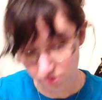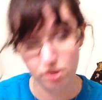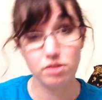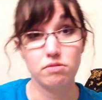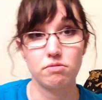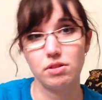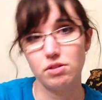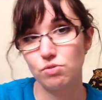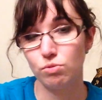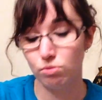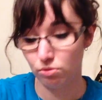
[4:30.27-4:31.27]
that's
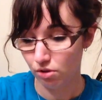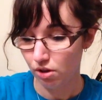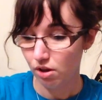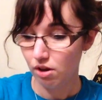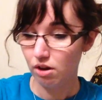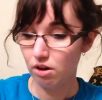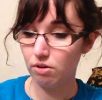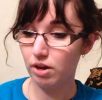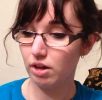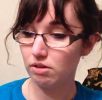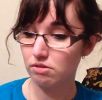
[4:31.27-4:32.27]
cool.
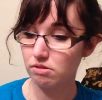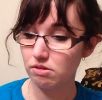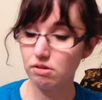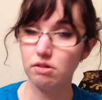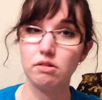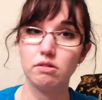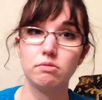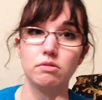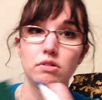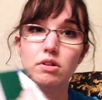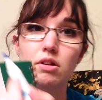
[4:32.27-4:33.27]
Okay, so
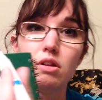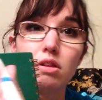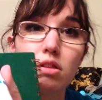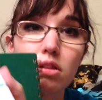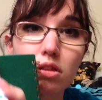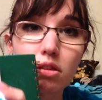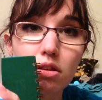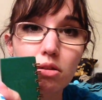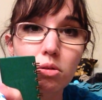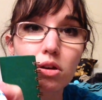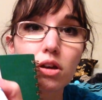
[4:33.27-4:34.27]
let's
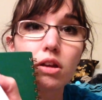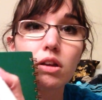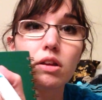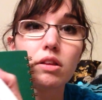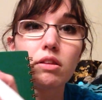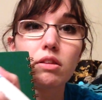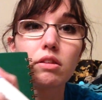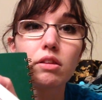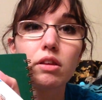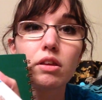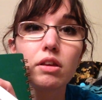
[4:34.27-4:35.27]
go ahead and
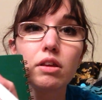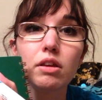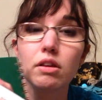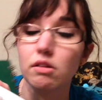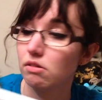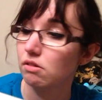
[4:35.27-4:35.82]
see.